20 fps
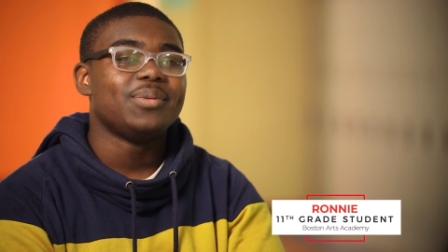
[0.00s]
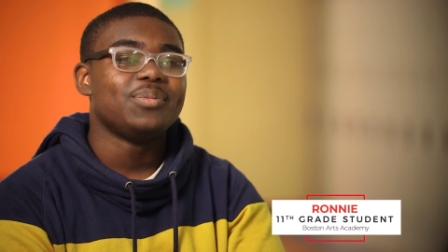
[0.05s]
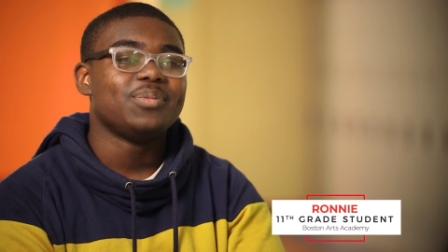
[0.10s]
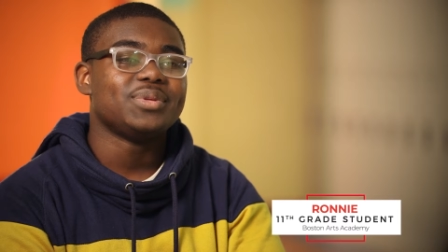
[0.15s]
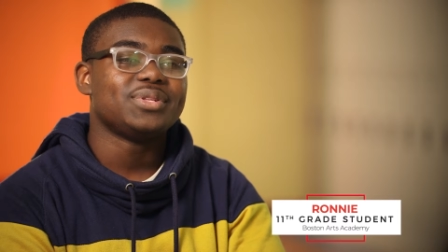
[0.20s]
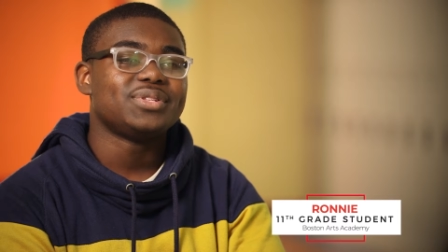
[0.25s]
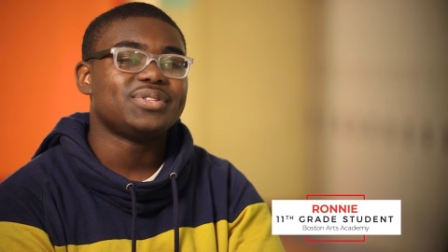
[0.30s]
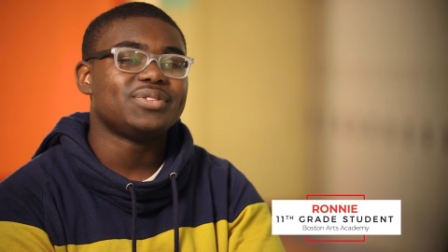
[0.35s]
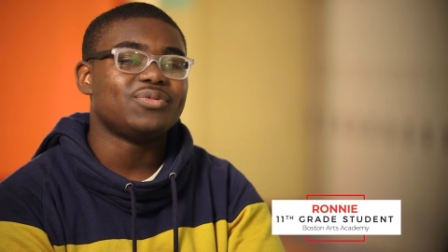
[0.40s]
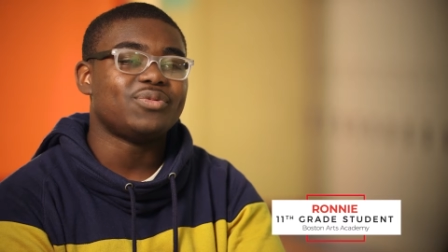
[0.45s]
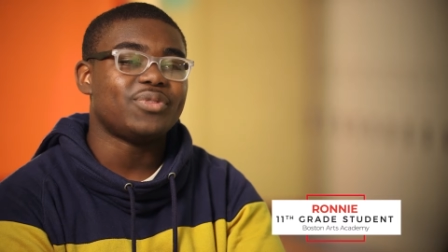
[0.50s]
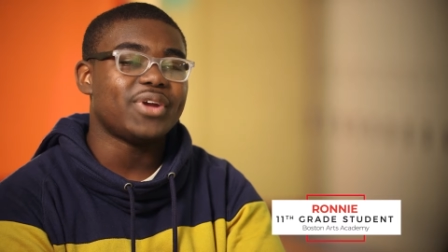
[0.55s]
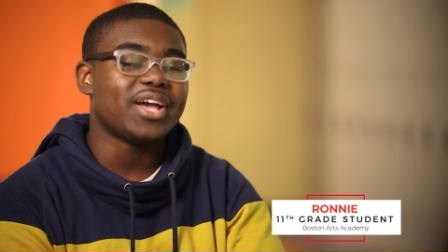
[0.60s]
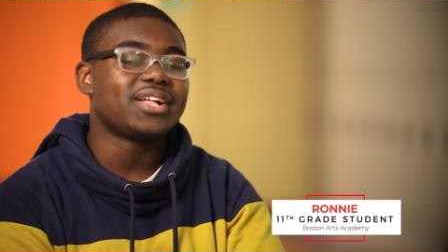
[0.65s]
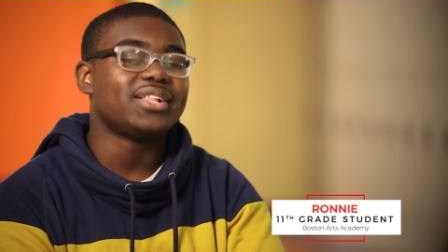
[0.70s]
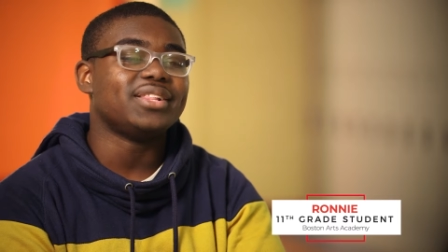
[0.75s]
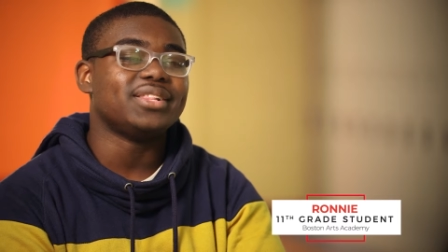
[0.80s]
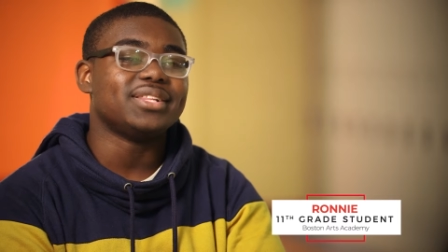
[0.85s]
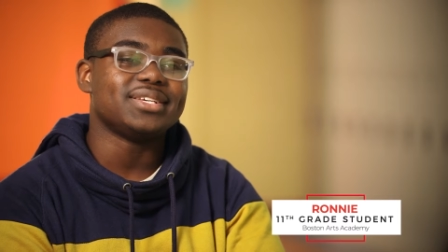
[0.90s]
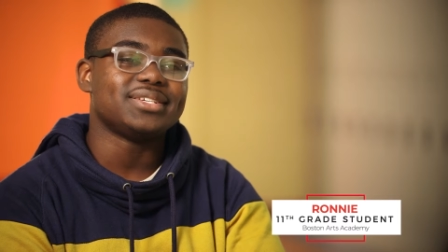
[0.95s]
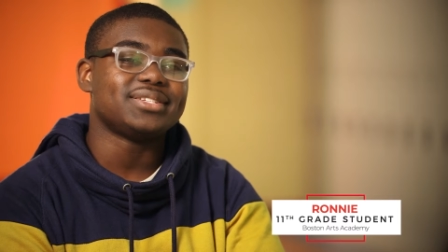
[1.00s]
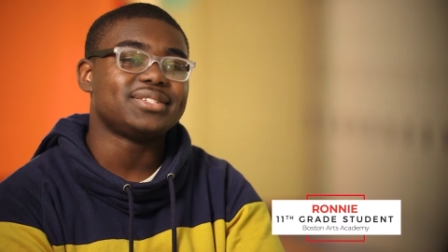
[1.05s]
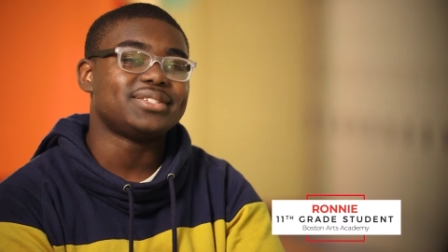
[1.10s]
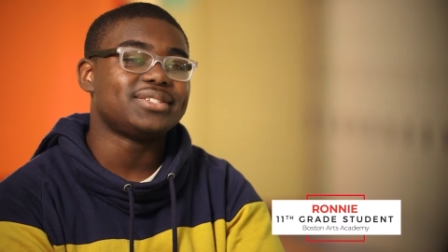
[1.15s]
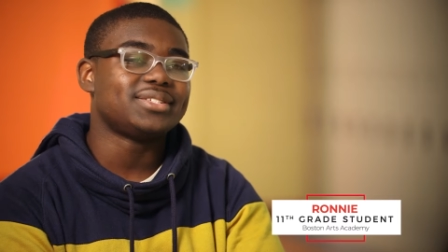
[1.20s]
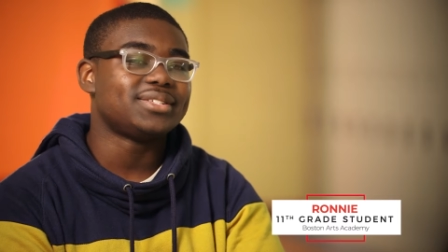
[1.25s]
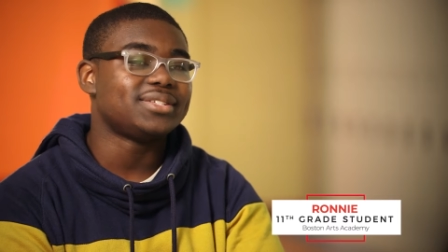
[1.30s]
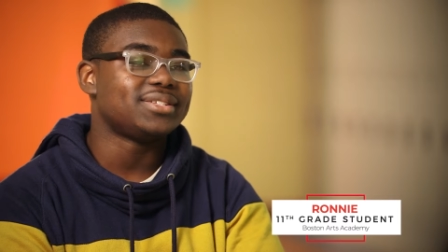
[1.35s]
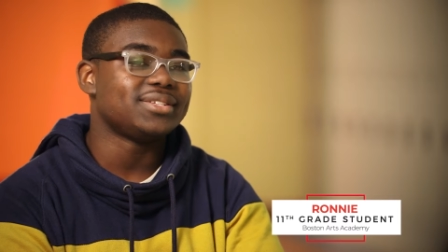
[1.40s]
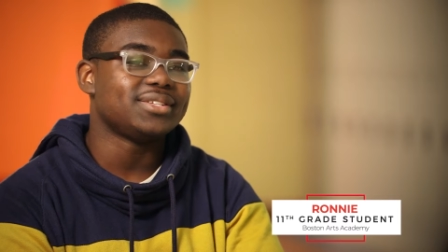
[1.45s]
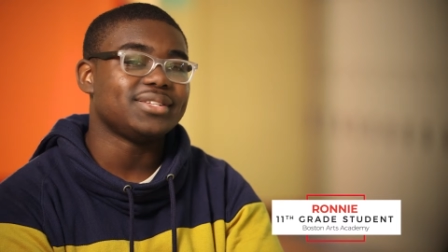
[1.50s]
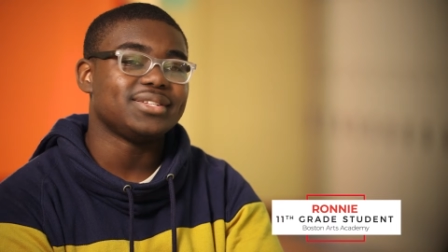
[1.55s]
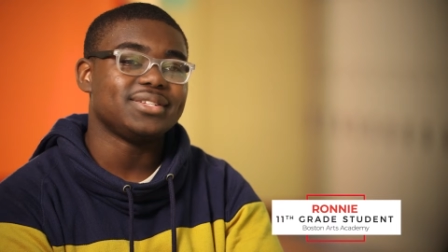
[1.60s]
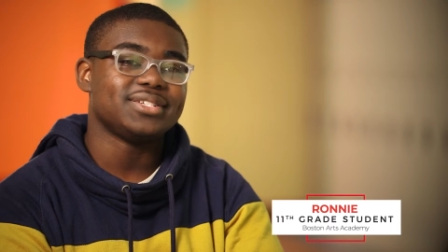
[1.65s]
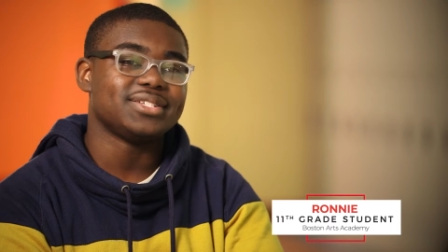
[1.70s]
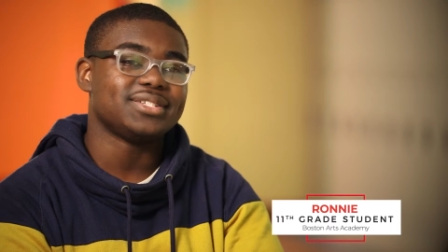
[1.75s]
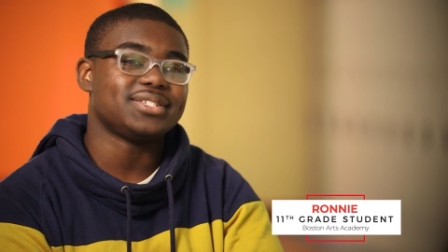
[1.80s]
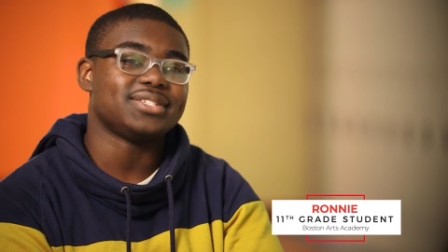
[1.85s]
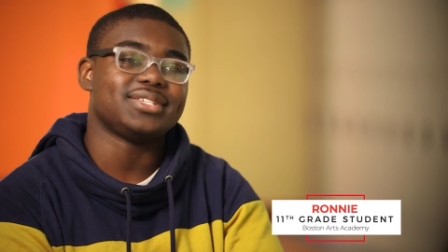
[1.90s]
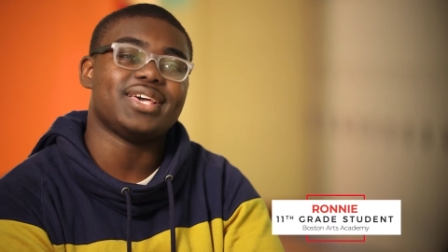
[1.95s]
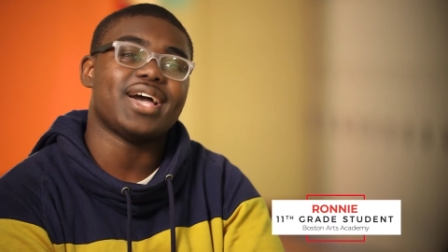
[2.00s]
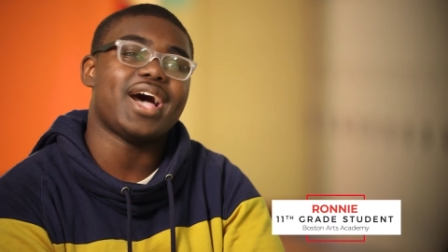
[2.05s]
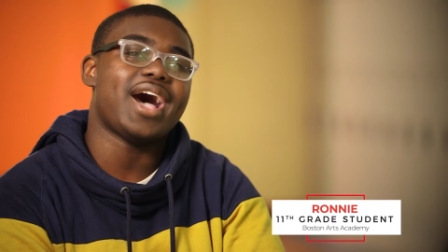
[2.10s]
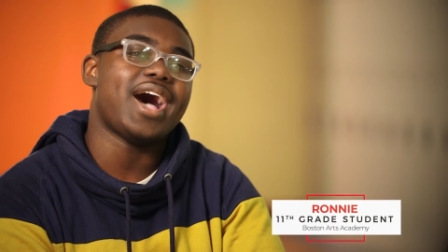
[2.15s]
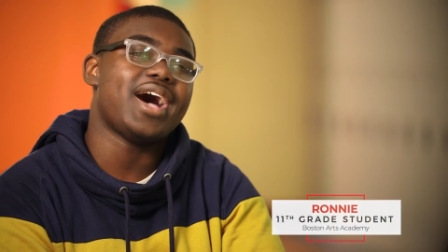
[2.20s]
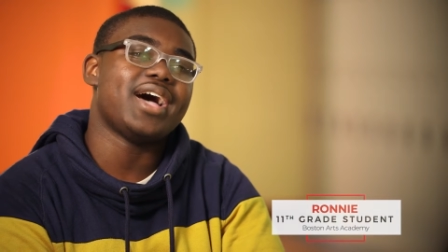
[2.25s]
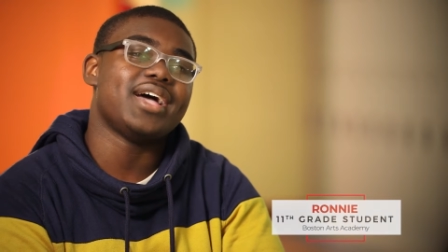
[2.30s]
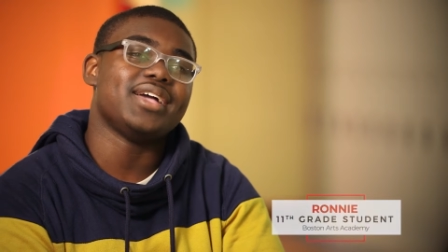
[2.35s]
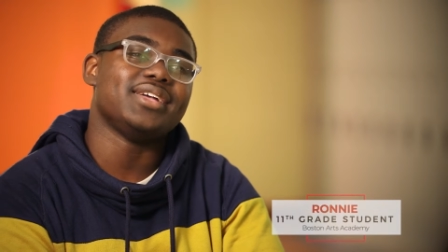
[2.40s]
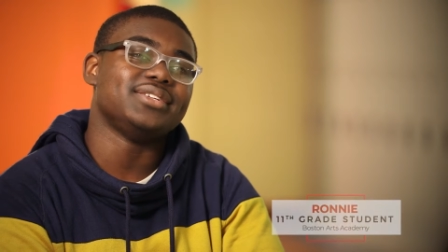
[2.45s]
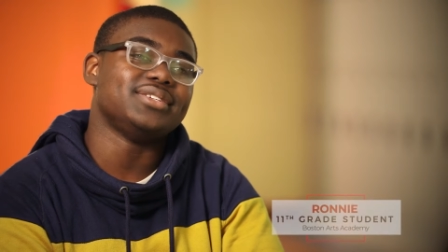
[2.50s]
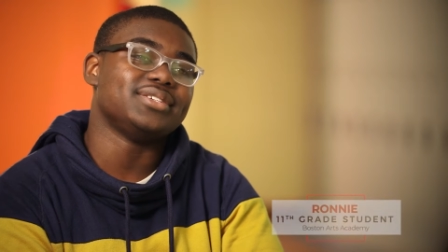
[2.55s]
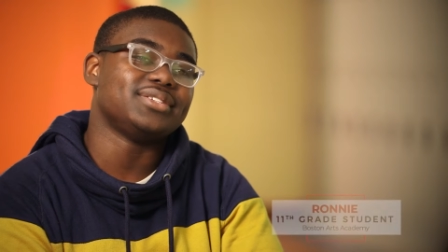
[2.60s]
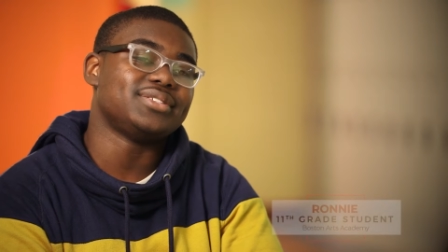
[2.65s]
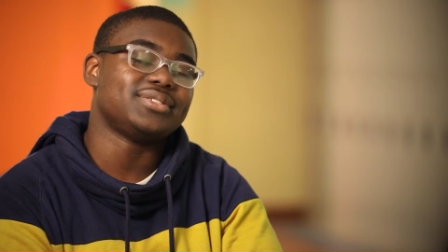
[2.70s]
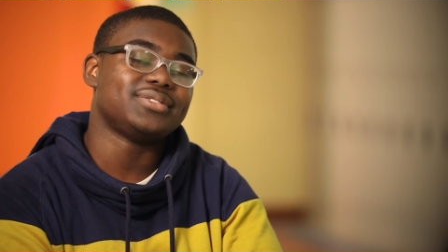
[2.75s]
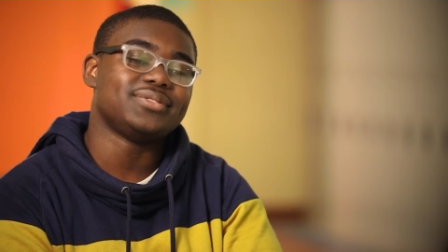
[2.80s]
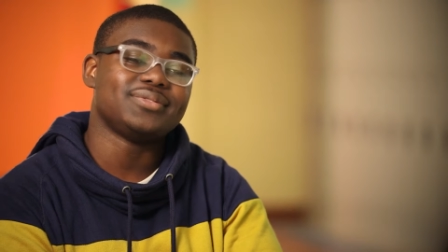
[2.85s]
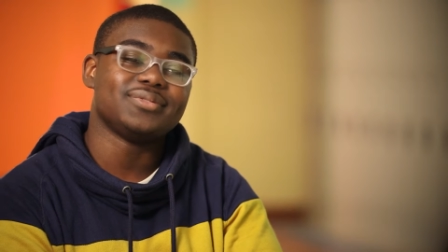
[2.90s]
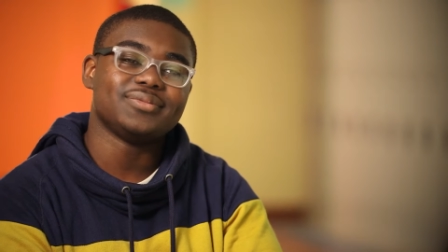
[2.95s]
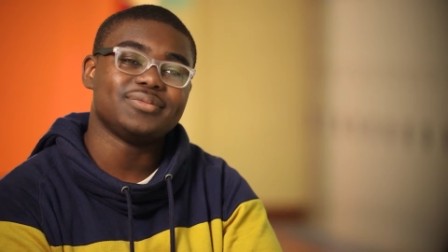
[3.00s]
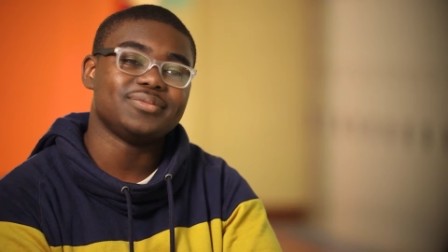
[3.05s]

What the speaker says: this reckless guy, just